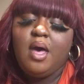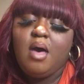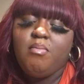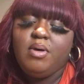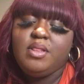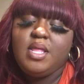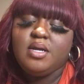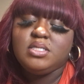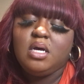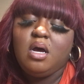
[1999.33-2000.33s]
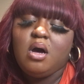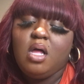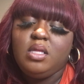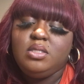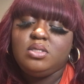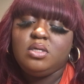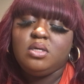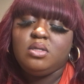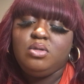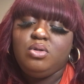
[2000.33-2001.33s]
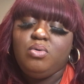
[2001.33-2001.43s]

um, but there's a calling to